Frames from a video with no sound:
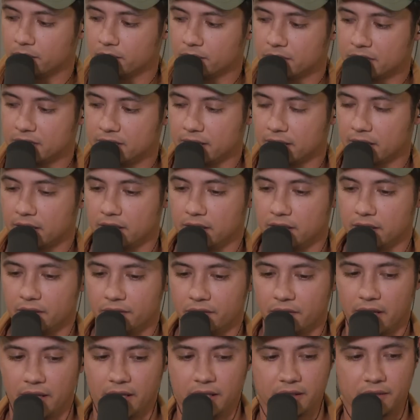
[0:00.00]
sticking in the
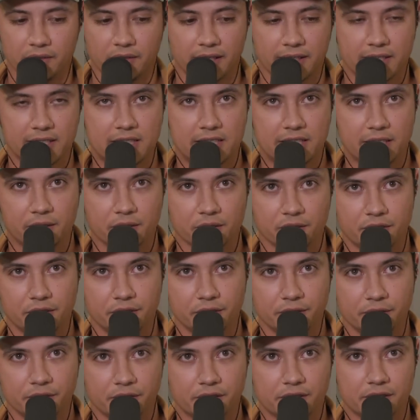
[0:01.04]
vein of like Steeler
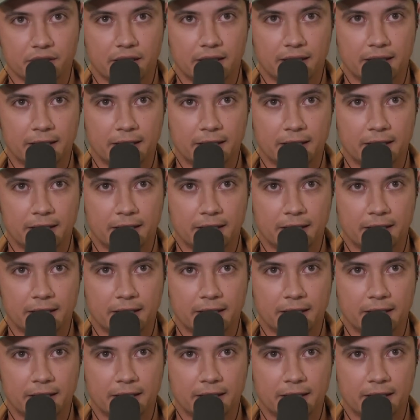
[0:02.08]
news,